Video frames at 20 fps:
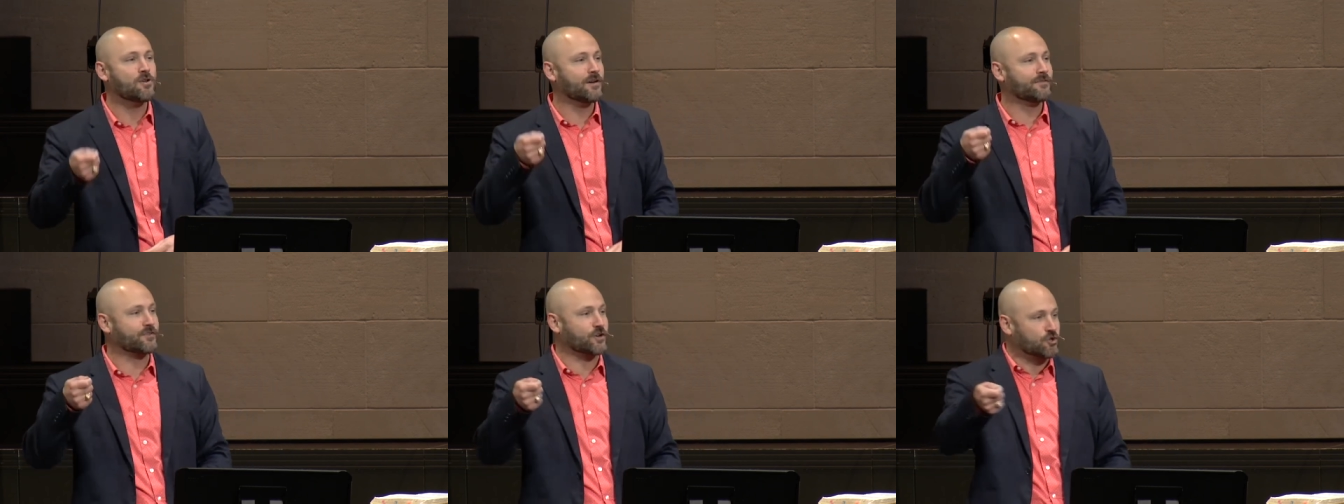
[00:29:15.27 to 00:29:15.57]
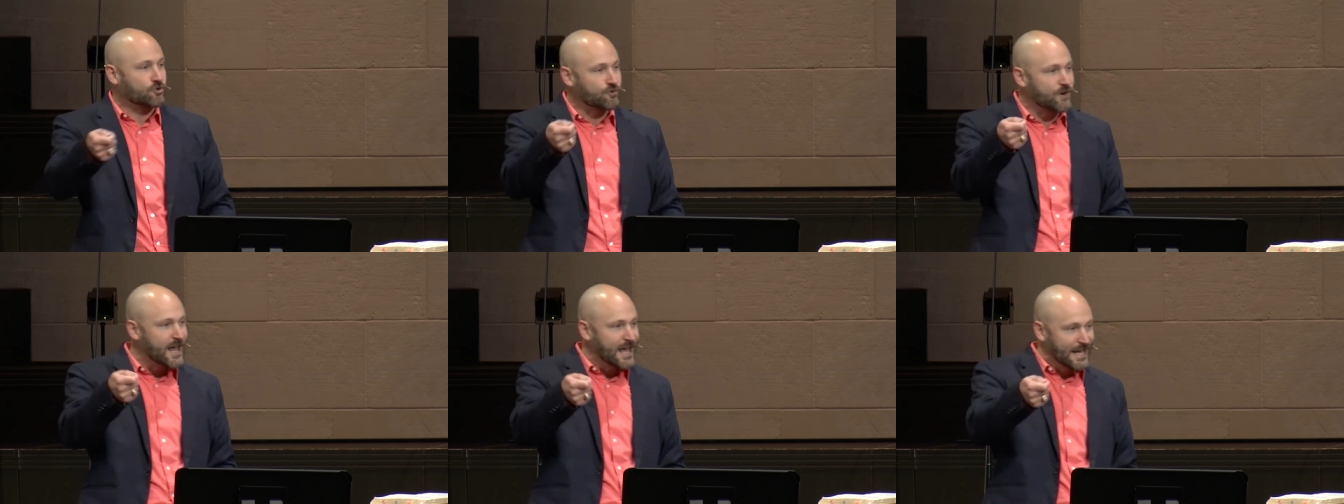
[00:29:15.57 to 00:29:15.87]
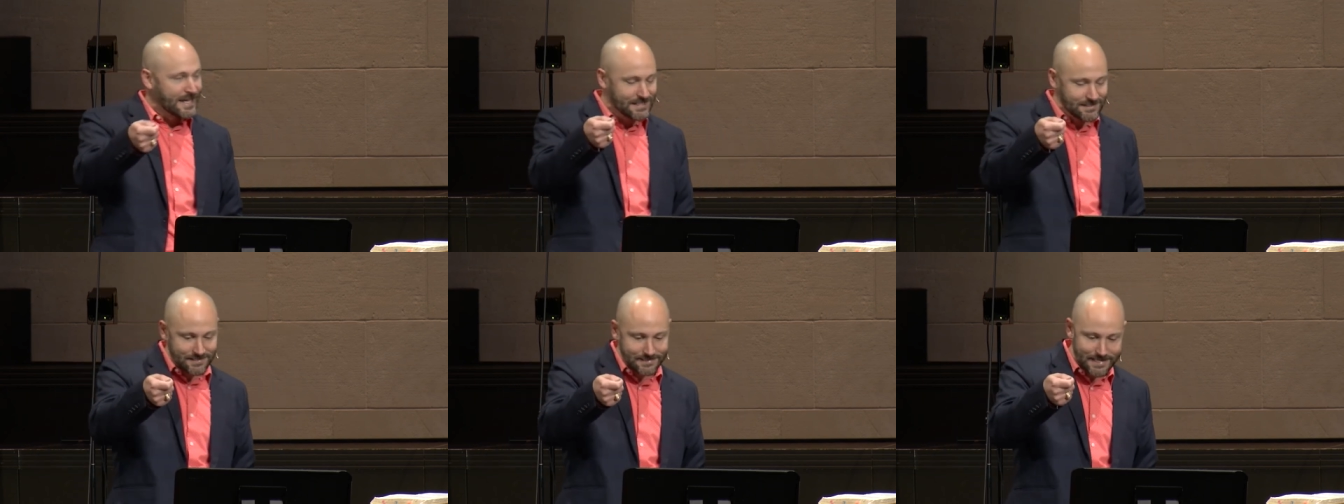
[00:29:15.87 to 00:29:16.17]
of
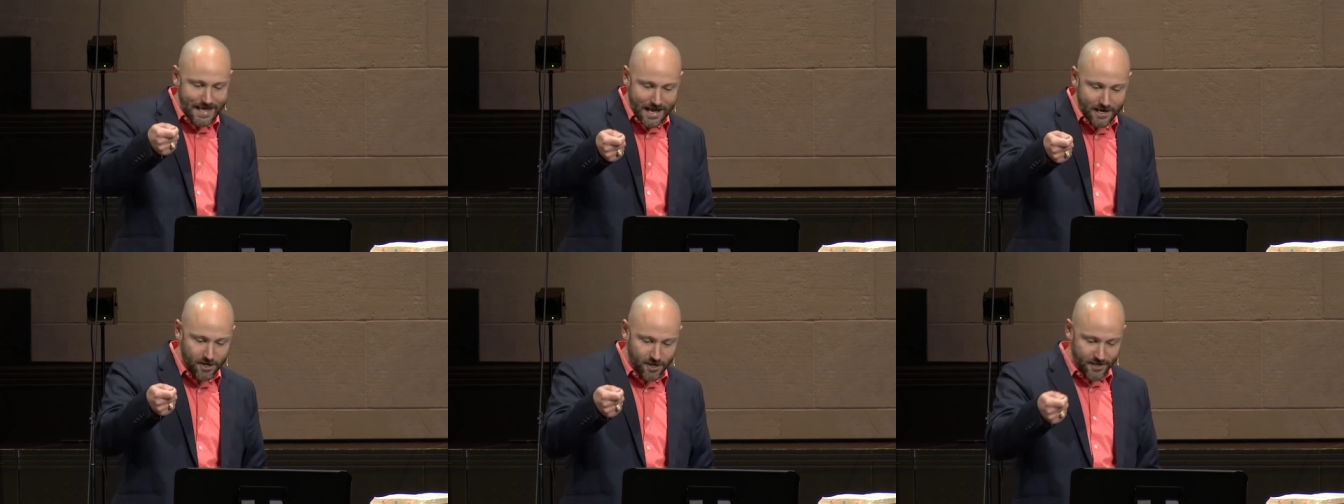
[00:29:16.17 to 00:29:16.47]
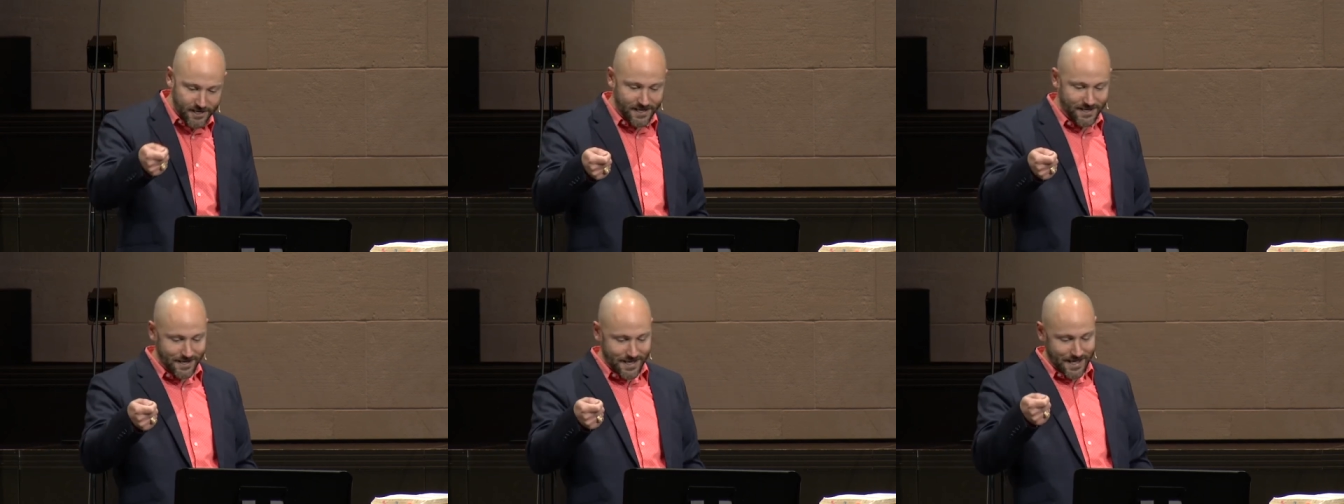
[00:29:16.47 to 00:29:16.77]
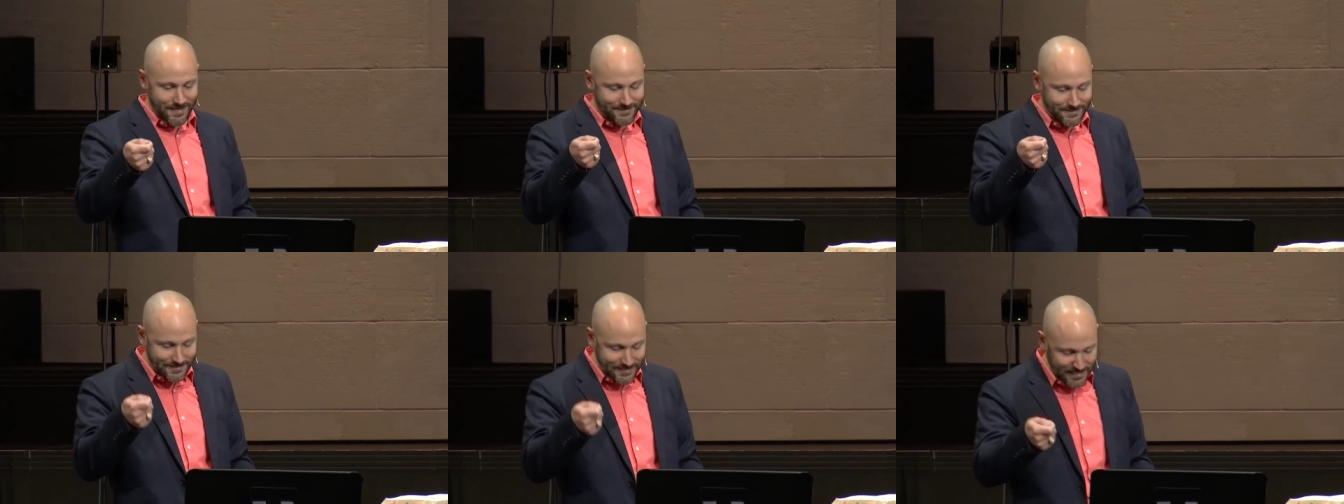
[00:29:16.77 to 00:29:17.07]
grains that are in
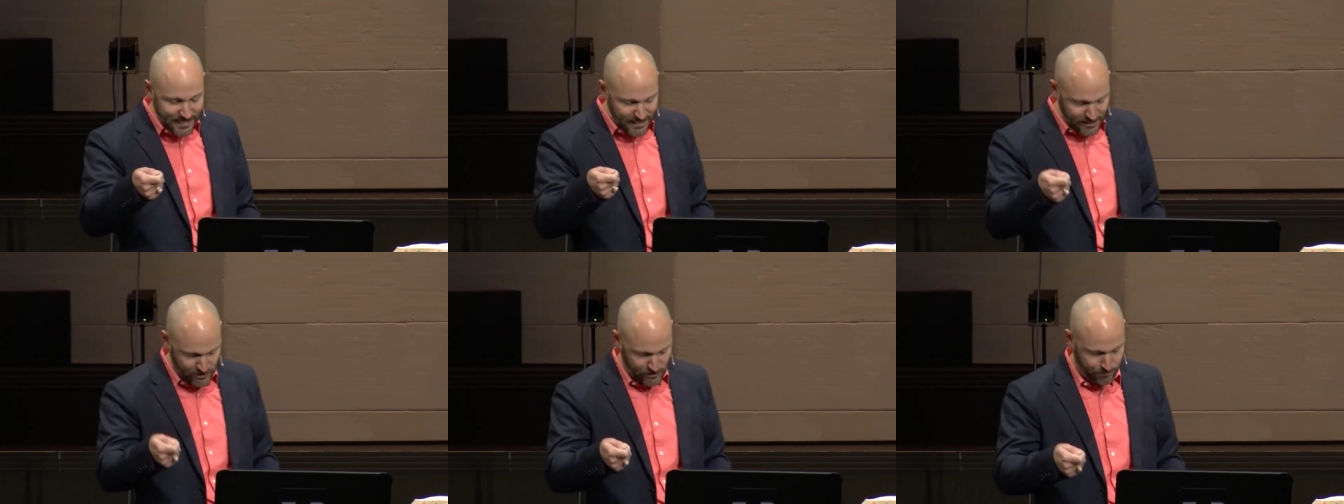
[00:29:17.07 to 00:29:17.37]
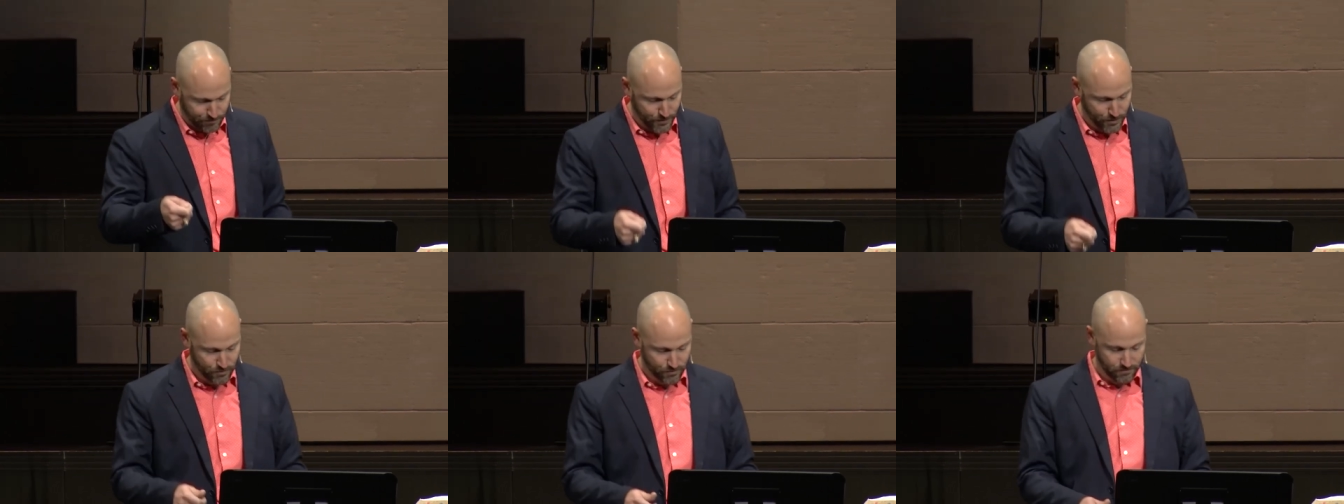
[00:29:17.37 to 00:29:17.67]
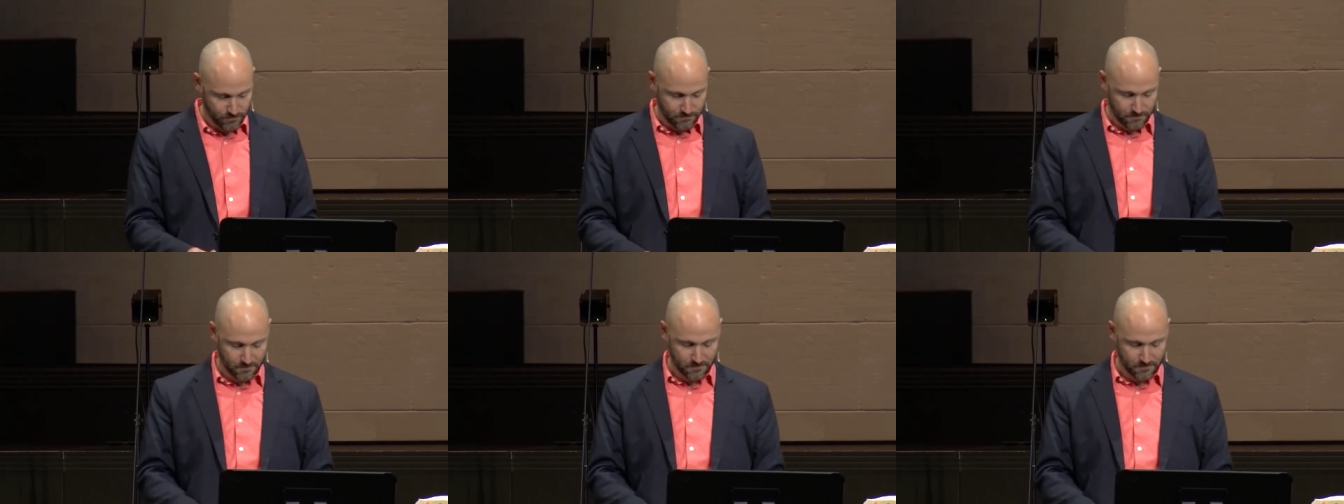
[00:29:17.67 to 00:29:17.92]
a teaspoon,